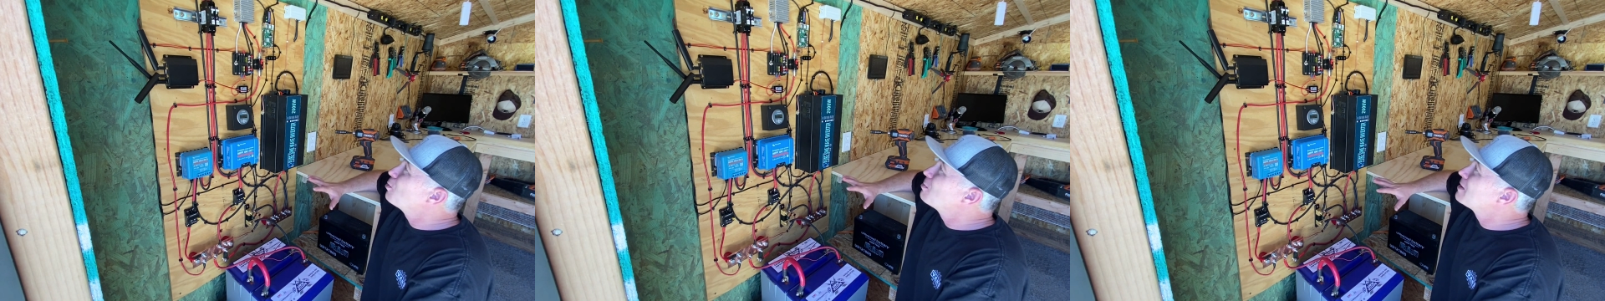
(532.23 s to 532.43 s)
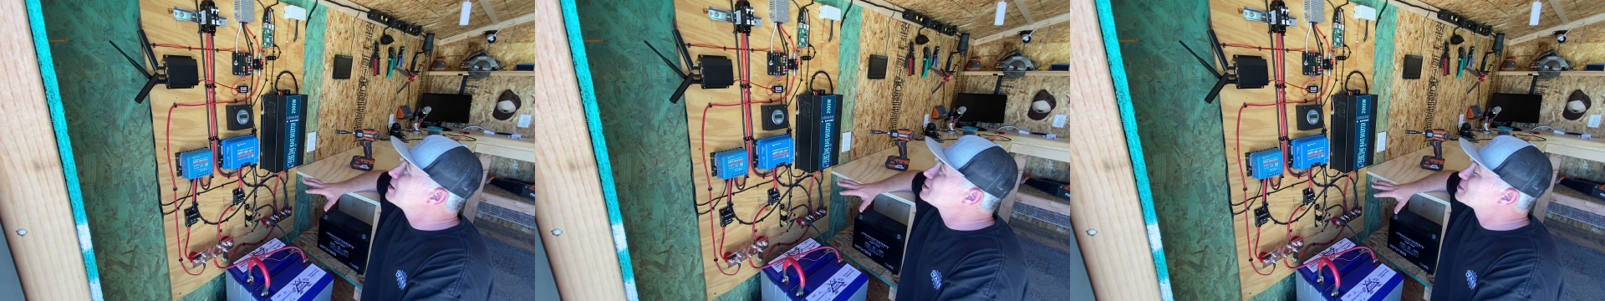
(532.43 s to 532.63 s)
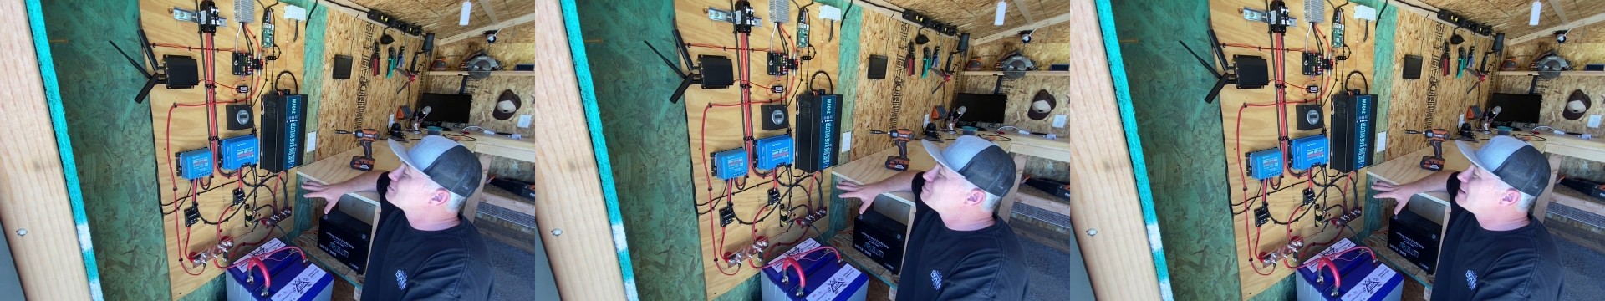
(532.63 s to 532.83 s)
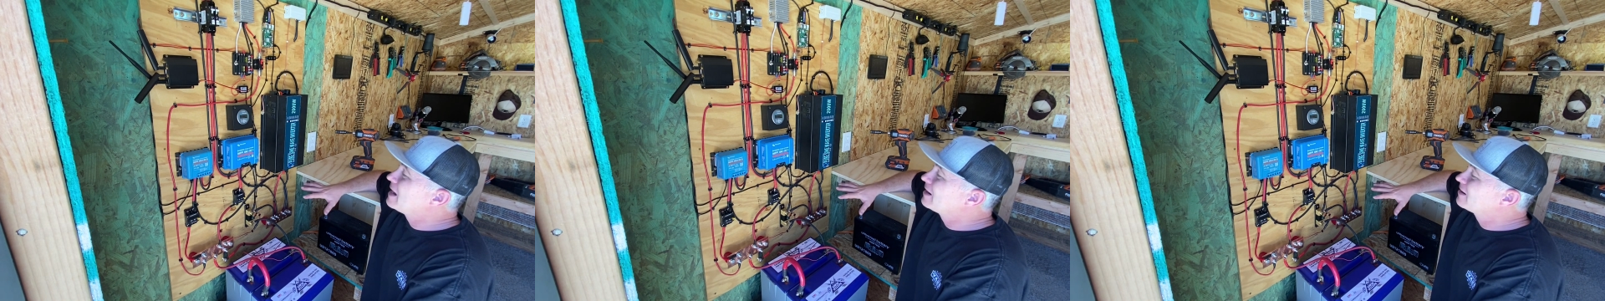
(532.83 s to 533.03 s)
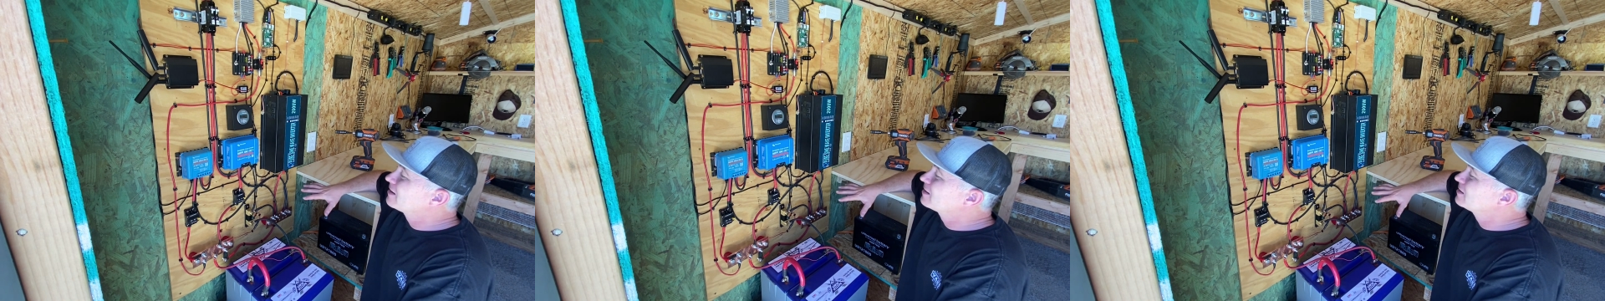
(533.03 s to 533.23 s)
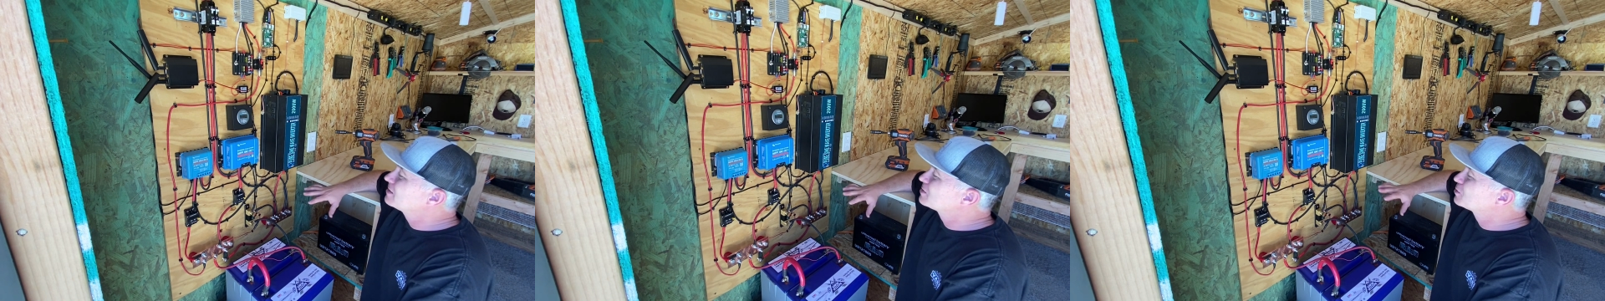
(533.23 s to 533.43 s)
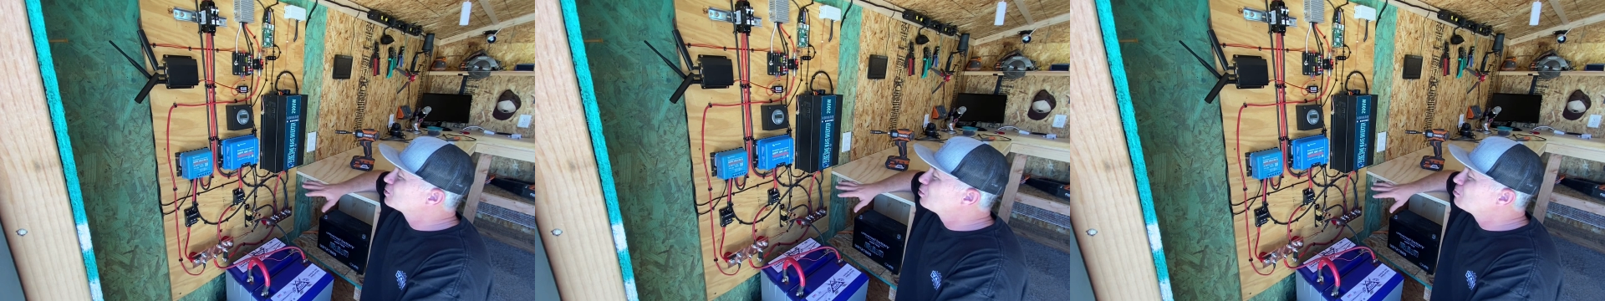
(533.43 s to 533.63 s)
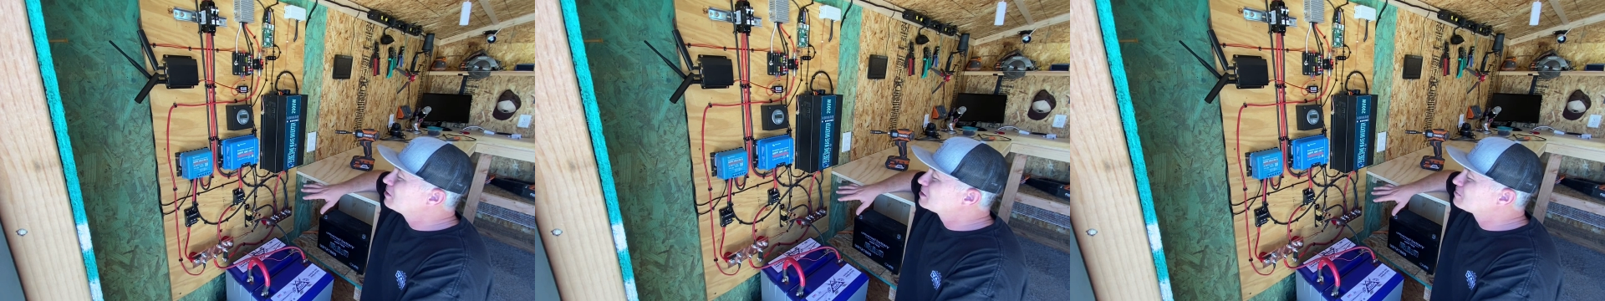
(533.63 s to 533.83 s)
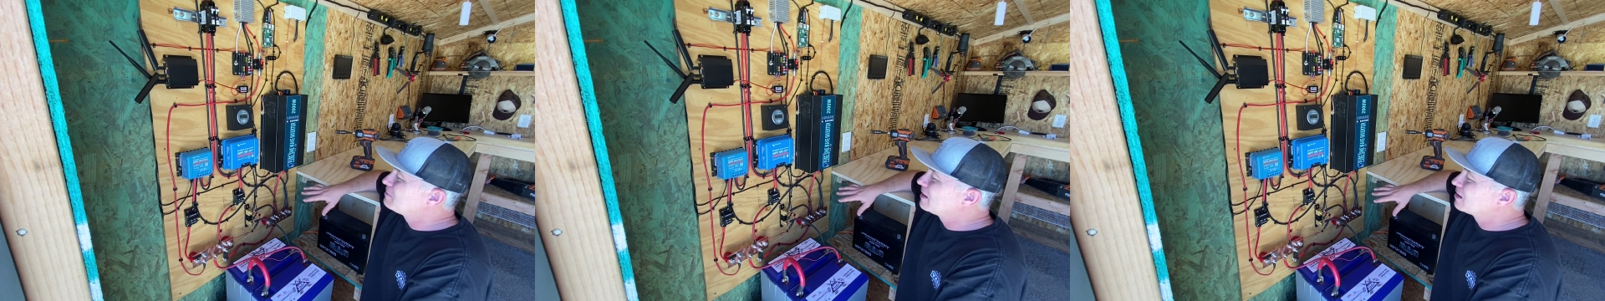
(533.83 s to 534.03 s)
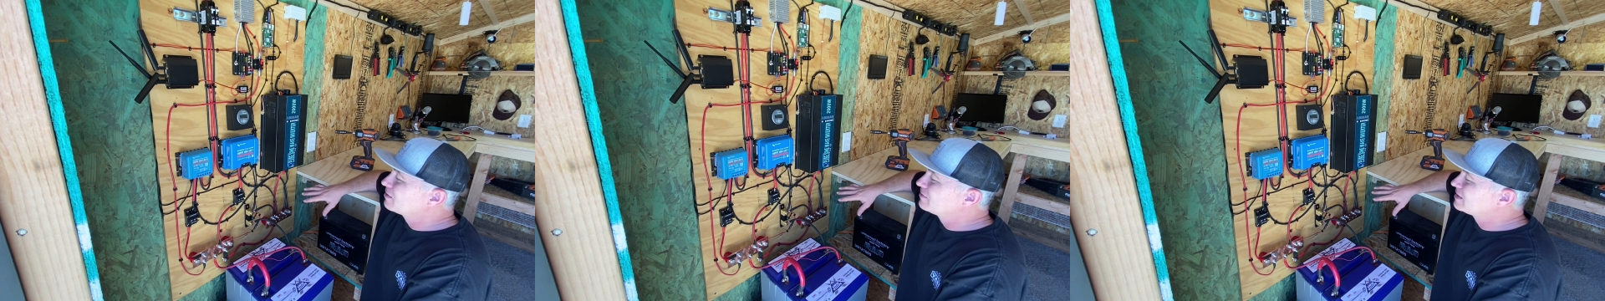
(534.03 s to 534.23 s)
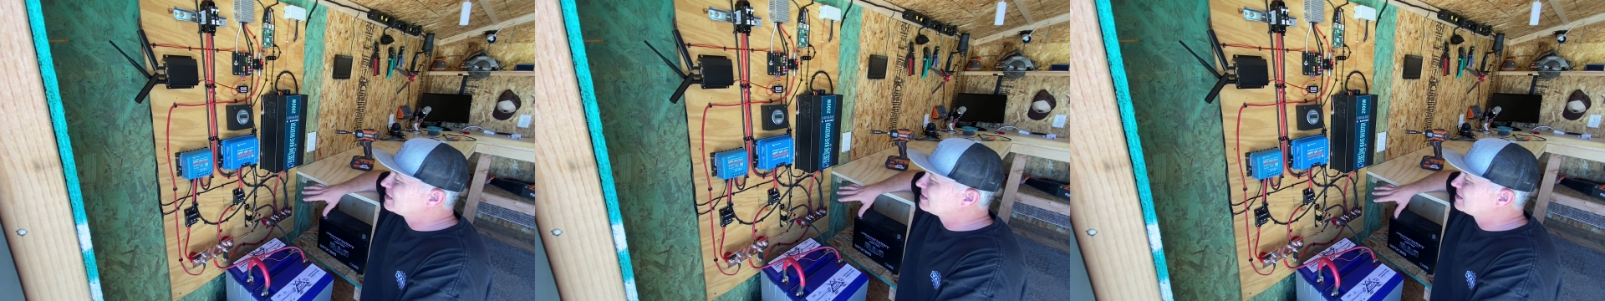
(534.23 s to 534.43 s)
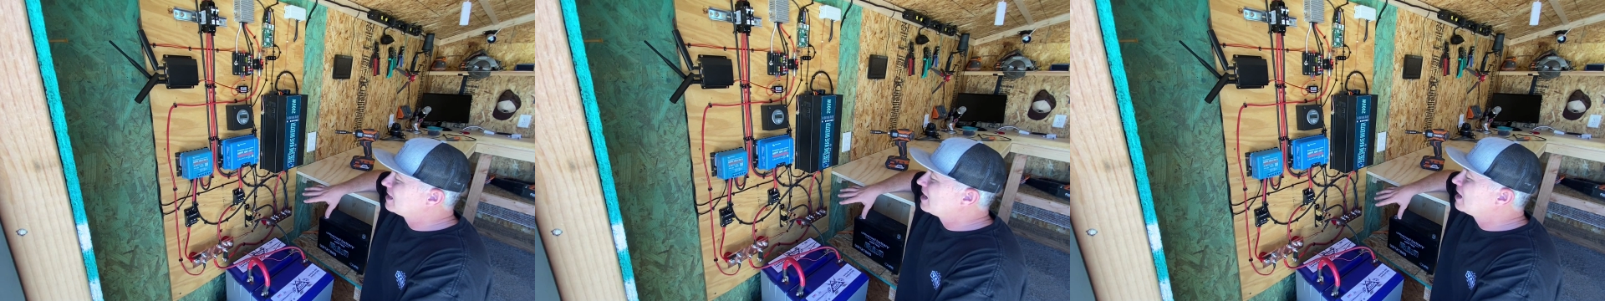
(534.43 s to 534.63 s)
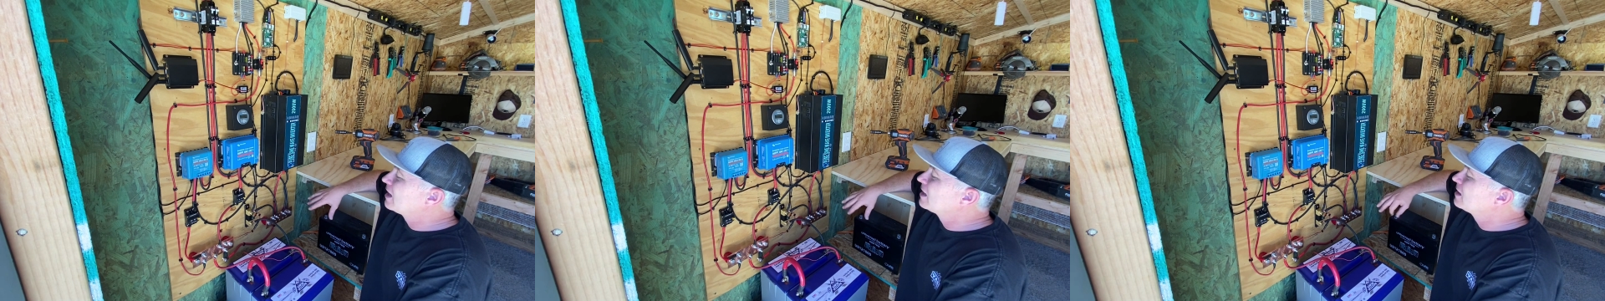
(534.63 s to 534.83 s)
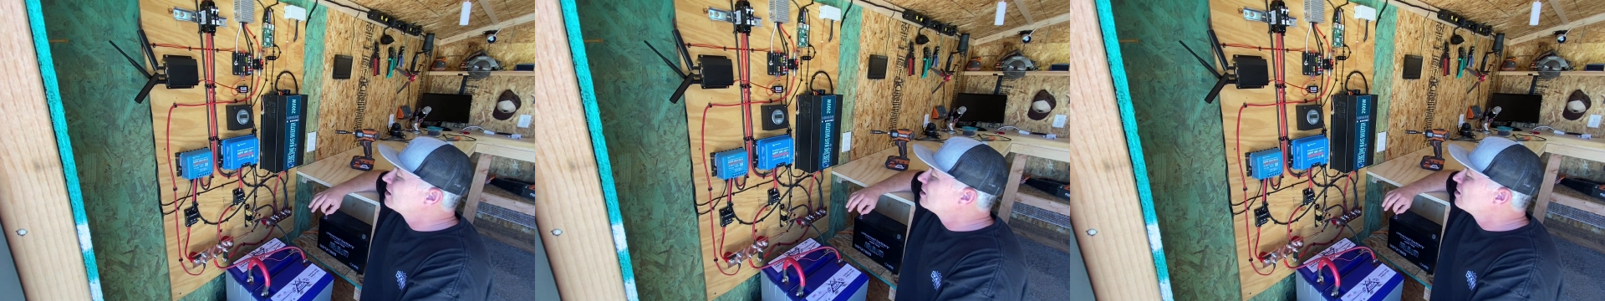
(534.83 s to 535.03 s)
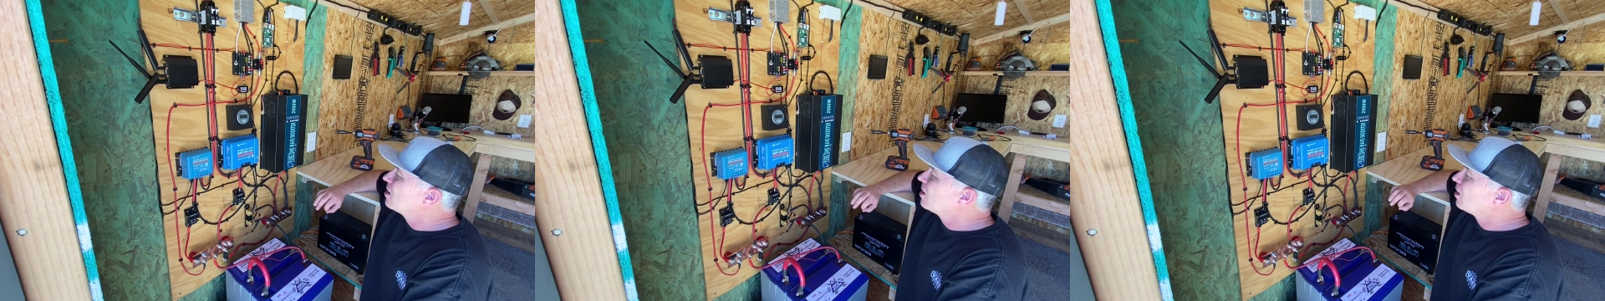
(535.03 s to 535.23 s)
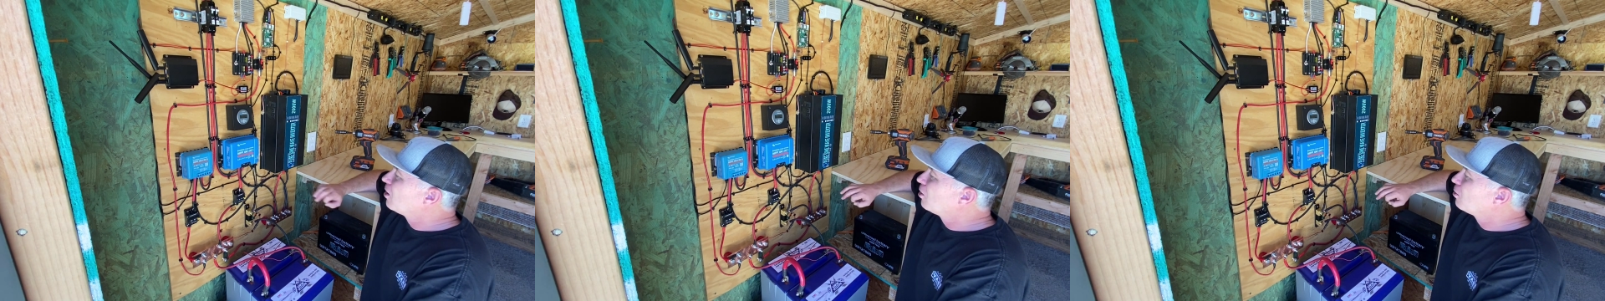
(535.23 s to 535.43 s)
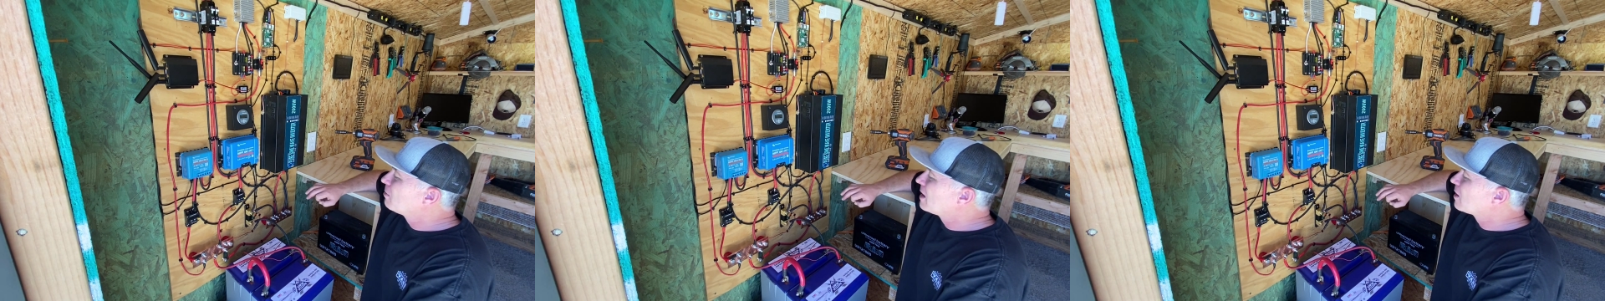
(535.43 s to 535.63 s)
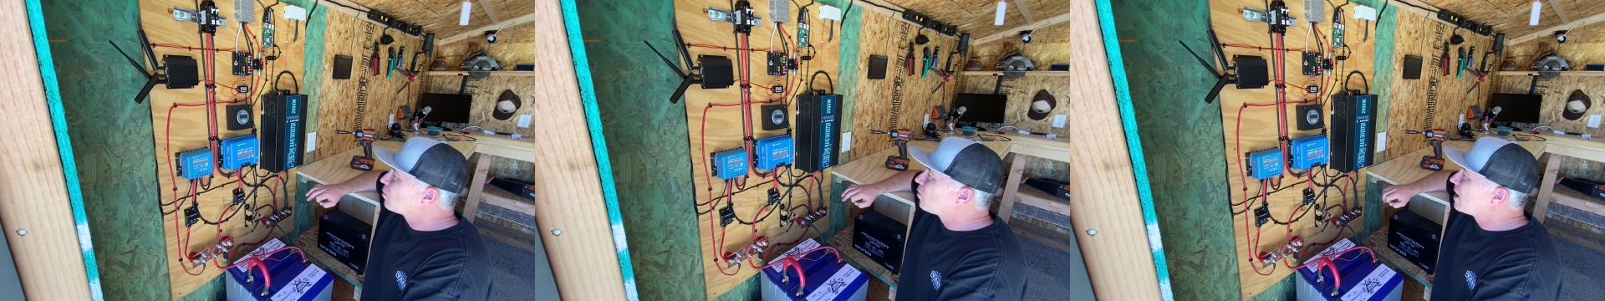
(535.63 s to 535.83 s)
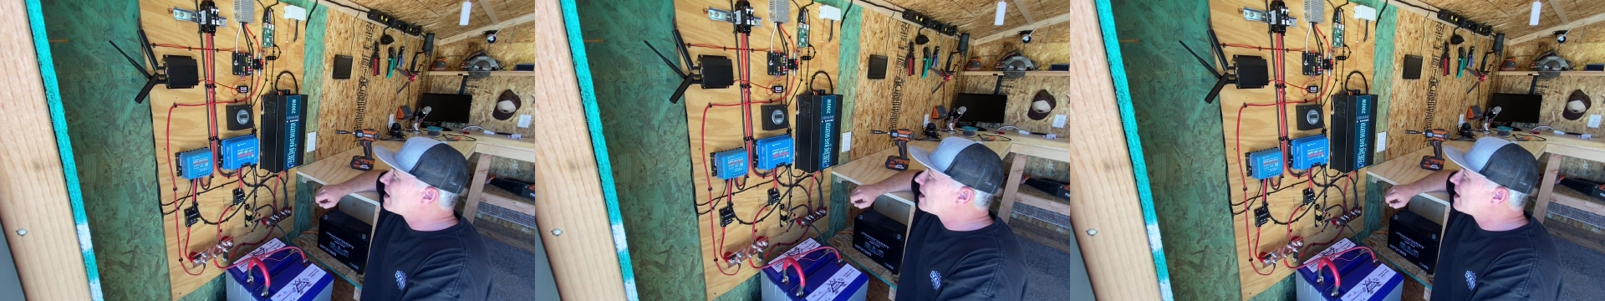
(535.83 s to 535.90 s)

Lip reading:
[unreadable: no face in view]